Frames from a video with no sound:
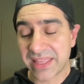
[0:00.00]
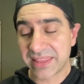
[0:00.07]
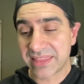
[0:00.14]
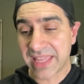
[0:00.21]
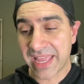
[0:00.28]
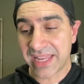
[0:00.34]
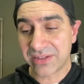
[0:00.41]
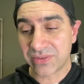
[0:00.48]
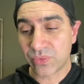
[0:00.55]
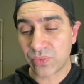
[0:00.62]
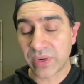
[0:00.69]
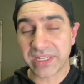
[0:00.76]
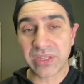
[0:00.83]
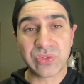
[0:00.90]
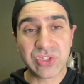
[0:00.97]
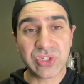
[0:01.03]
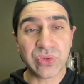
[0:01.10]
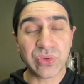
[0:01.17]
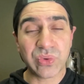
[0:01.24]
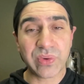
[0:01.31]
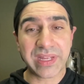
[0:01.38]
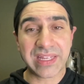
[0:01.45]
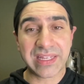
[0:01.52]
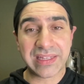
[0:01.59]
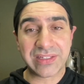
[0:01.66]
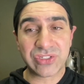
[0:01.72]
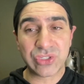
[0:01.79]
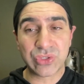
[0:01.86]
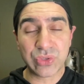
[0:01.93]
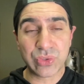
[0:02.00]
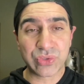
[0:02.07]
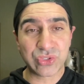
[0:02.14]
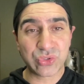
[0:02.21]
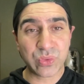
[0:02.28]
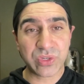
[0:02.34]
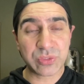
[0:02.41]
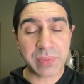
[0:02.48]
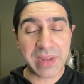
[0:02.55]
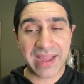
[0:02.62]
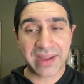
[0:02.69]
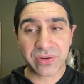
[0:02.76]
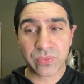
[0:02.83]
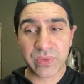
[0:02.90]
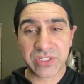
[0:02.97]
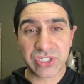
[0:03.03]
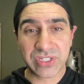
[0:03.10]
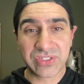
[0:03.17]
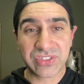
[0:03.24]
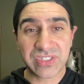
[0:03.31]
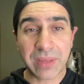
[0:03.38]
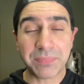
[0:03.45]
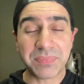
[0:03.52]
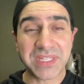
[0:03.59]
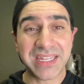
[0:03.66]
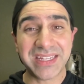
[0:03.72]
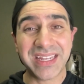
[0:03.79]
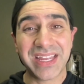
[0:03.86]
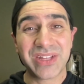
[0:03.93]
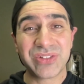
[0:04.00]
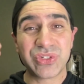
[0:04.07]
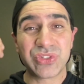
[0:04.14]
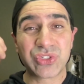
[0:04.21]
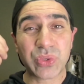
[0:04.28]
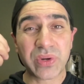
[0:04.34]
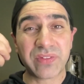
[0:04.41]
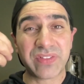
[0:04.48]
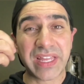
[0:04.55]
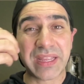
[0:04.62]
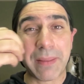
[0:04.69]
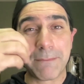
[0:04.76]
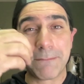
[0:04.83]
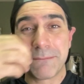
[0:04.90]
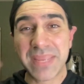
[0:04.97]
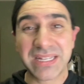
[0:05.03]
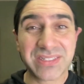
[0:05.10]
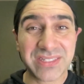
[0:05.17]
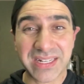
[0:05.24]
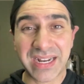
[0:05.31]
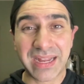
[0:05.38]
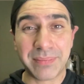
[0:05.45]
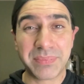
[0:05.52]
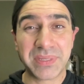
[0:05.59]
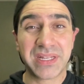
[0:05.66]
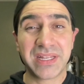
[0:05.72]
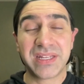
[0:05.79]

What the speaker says: Then what you do is you do a swish pattern, which is something to sort of like mix it up.